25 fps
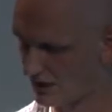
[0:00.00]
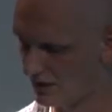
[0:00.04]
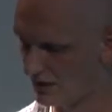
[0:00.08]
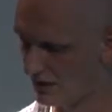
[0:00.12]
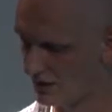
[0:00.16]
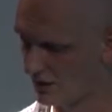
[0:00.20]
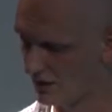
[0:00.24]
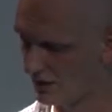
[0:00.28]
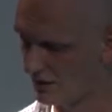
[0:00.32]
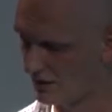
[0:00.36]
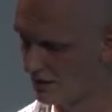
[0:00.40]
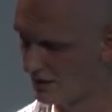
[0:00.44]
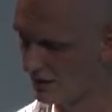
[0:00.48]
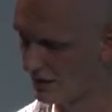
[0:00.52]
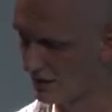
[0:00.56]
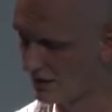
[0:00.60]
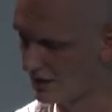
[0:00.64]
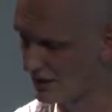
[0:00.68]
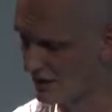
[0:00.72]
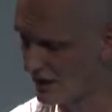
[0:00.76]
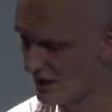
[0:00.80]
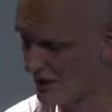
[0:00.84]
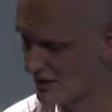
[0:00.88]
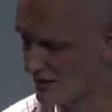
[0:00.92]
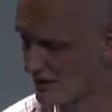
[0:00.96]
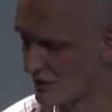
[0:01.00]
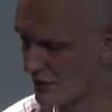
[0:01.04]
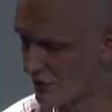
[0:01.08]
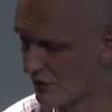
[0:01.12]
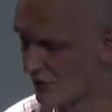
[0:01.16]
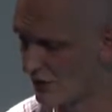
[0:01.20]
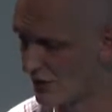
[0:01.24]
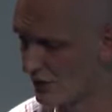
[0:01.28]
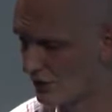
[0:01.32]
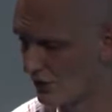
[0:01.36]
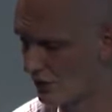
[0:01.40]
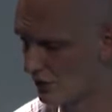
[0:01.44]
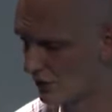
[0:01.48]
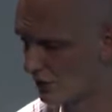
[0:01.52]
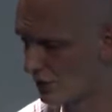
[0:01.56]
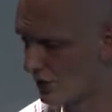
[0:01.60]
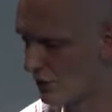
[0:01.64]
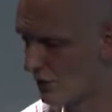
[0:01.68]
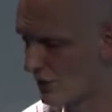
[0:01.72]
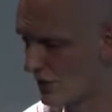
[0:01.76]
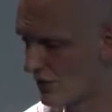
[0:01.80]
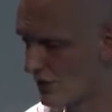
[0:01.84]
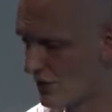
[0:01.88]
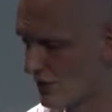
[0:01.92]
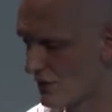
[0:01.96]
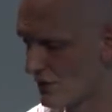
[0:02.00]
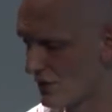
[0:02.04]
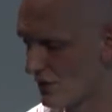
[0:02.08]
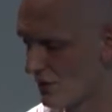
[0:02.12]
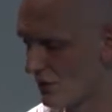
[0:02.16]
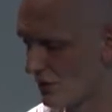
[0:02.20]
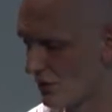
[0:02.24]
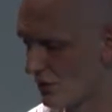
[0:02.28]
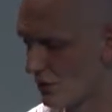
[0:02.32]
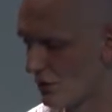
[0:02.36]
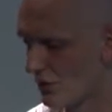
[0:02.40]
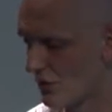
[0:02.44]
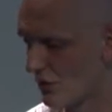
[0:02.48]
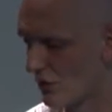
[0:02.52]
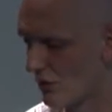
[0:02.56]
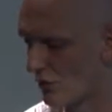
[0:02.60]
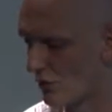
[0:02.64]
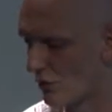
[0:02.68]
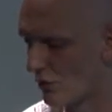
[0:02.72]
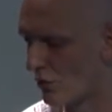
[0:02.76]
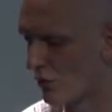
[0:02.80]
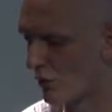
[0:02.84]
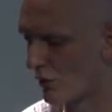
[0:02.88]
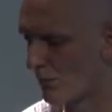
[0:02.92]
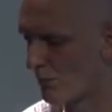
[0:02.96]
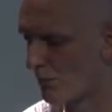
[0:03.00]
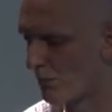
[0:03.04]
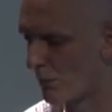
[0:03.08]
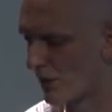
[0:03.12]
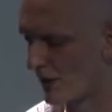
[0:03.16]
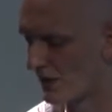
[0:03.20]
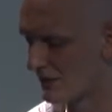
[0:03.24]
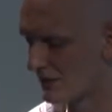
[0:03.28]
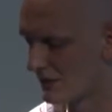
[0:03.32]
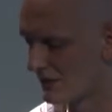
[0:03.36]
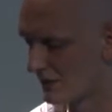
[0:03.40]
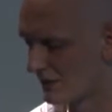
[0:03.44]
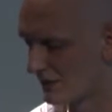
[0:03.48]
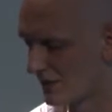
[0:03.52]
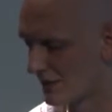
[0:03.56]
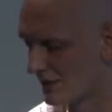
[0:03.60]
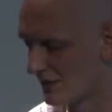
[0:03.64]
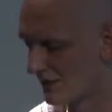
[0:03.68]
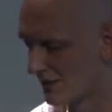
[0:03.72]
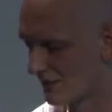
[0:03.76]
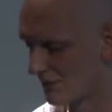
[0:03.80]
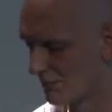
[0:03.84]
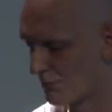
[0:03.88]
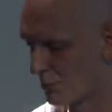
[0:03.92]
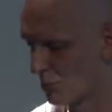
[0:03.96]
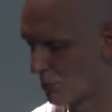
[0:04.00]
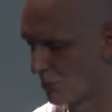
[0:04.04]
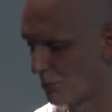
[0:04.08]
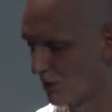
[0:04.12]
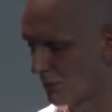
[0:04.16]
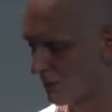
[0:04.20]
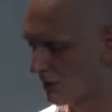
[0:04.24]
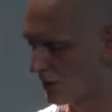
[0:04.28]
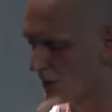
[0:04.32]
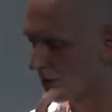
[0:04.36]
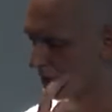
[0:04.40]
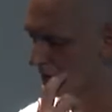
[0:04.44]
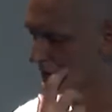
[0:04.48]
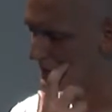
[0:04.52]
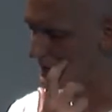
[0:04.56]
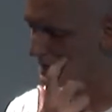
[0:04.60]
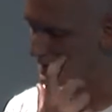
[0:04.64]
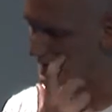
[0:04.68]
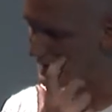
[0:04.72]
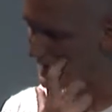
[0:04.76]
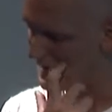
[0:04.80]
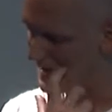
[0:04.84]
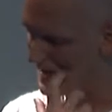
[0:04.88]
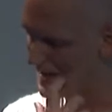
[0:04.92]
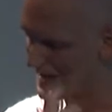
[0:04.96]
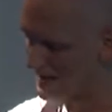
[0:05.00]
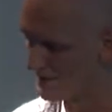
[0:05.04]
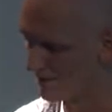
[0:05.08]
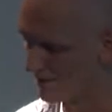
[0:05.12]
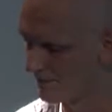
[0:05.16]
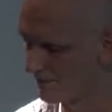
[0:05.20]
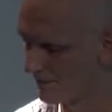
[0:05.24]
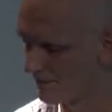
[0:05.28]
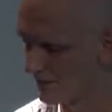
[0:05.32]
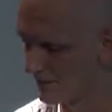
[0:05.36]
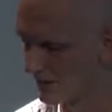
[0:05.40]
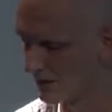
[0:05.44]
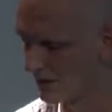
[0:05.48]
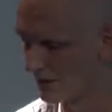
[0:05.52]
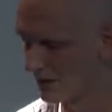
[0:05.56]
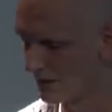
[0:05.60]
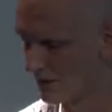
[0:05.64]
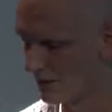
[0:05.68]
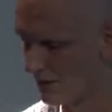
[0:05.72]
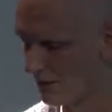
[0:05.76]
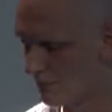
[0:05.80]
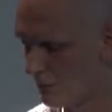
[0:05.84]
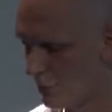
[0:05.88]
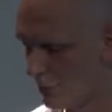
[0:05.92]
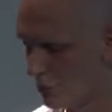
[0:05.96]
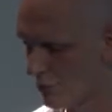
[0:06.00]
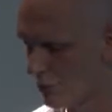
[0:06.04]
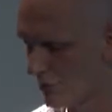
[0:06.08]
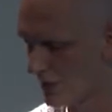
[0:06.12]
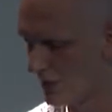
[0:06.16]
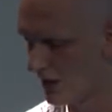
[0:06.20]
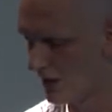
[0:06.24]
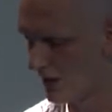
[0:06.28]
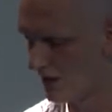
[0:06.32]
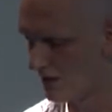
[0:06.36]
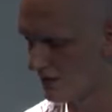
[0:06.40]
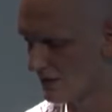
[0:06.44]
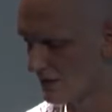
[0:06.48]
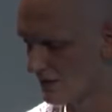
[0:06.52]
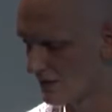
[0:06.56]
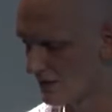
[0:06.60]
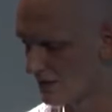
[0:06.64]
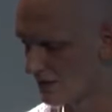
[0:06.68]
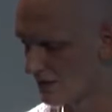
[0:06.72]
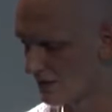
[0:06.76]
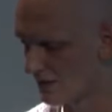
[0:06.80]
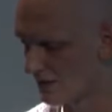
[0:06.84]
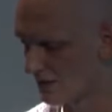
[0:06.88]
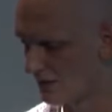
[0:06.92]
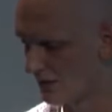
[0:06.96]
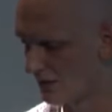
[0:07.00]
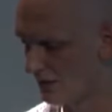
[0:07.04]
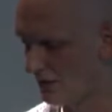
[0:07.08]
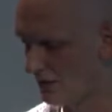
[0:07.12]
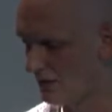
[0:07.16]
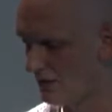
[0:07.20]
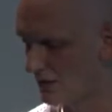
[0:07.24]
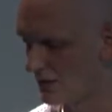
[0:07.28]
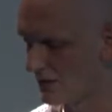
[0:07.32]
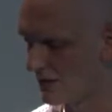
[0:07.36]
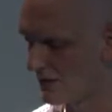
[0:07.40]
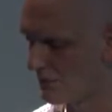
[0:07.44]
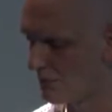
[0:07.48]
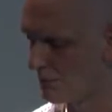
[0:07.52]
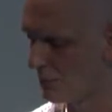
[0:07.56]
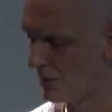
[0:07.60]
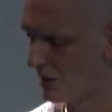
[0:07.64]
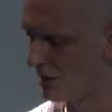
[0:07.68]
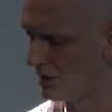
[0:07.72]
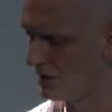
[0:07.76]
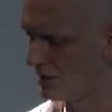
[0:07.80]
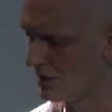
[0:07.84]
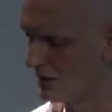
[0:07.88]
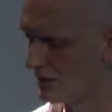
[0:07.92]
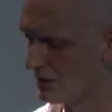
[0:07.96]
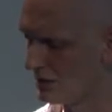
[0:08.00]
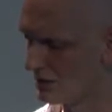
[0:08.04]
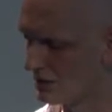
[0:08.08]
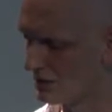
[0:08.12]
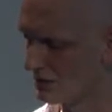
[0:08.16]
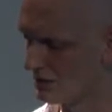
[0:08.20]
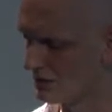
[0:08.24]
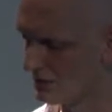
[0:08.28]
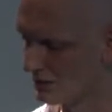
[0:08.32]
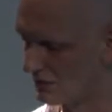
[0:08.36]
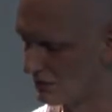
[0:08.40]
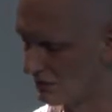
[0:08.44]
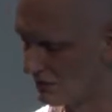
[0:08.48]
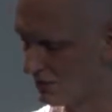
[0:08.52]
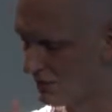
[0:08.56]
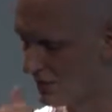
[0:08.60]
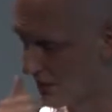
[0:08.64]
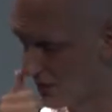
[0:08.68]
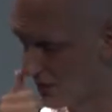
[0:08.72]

In, a, in case of return to register, you're all passing that problem because in most cases, ESP or the